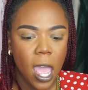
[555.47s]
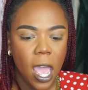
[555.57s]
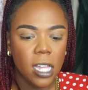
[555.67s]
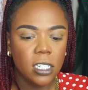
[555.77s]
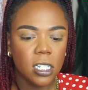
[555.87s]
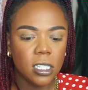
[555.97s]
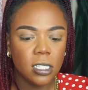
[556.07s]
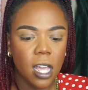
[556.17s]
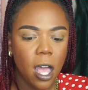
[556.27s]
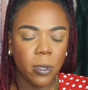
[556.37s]
I just
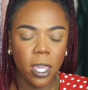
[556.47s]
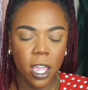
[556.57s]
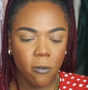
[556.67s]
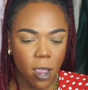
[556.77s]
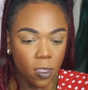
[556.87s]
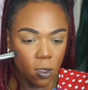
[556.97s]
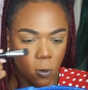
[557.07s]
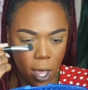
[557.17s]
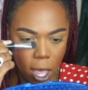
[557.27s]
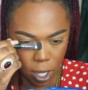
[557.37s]
stopped caring after a
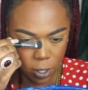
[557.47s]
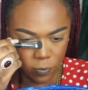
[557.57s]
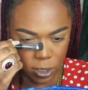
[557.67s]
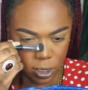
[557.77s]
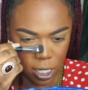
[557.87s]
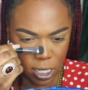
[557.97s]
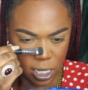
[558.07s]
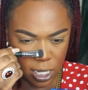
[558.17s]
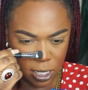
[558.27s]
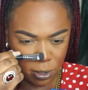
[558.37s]
while. All of a sudden
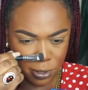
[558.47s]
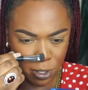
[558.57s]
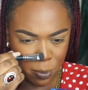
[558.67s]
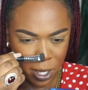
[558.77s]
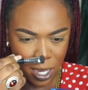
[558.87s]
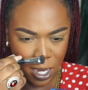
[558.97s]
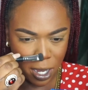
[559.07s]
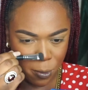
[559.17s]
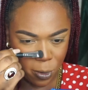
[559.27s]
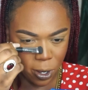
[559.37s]
it didn't look so big
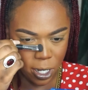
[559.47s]
anymore.